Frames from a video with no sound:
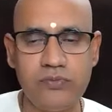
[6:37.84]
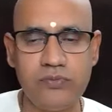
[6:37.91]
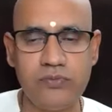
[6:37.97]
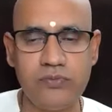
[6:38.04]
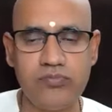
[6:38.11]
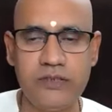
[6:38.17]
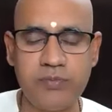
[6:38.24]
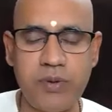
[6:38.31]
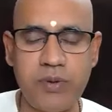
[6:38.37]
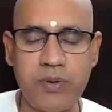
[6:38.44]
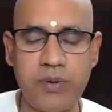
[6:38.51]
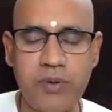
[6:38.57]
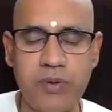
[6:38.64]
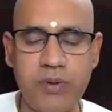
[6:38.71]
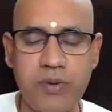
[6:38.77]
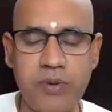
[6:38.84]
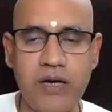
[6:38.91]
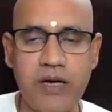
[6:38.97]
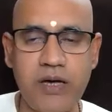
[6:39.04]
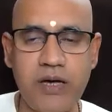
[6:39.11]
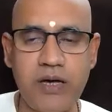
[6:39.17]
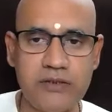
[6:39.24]
inspire
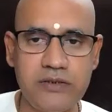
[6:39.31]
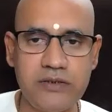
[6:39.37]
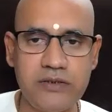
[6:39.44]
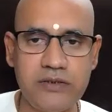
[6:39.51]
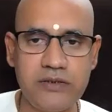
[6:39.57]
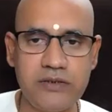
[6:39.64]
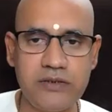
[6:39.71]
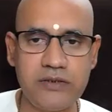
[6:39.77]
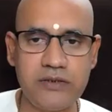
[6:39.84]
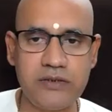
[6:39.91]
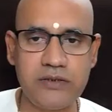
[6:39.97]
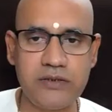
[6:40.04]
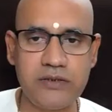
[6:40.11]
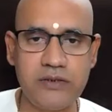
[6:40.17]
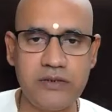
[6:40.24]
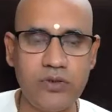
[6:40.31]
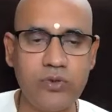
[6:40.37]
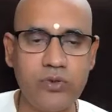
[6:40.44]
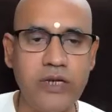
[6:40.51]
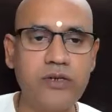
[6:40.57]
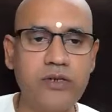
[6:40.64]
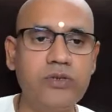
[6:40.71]
us to
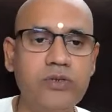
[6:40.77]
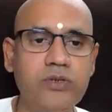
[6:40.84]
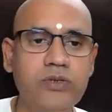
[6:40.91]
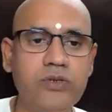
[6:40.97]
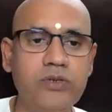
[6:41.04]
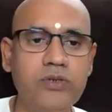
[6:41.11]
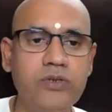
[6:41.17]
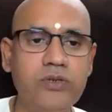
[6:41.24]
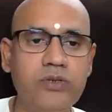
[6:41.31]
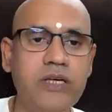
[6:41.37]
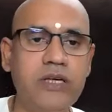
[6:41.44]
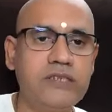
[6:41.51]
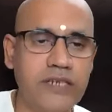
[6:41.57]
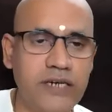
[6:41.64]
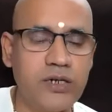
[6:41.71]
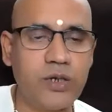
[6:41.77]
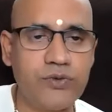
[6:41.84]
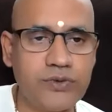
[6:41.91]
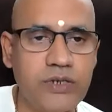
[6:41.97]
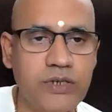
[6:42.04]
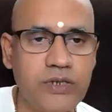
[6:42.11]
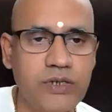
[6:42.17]
get to the state of
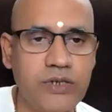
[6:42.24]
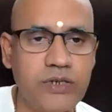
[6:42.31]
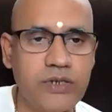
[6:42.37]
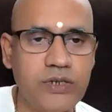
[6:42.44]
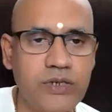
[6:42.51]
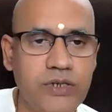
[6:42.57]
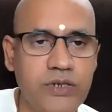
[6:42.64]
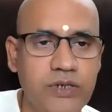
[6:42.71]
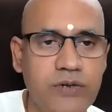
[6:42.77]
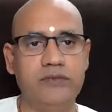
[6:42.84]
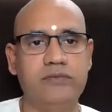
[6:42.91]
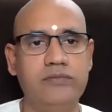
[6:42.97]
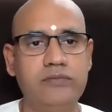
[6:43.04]
self-realization.